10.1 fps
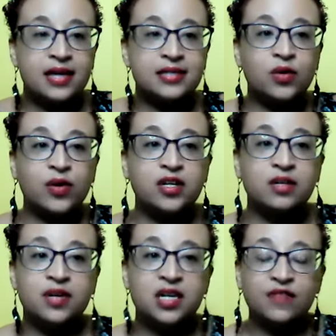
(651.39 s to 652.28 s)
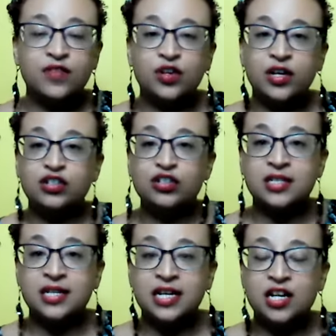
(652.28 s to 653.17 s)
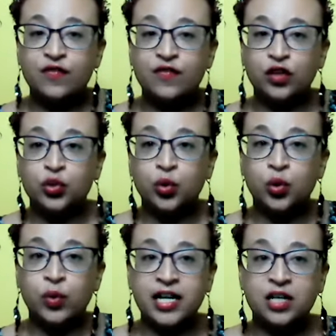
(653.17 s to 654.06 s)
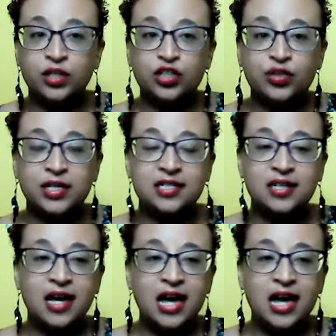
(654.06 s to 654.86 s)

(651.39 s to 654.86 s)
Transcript: is going to be if you're interested in a virtual writing retreat.